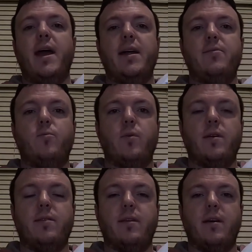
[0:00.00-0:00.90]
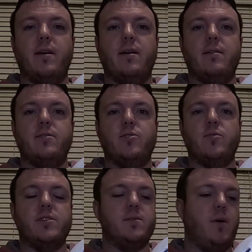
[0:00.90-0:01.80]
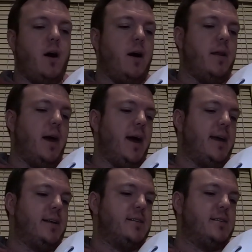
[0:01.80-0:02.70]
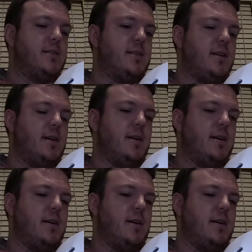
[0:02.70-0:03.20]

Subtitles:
ahead with doing some on-ice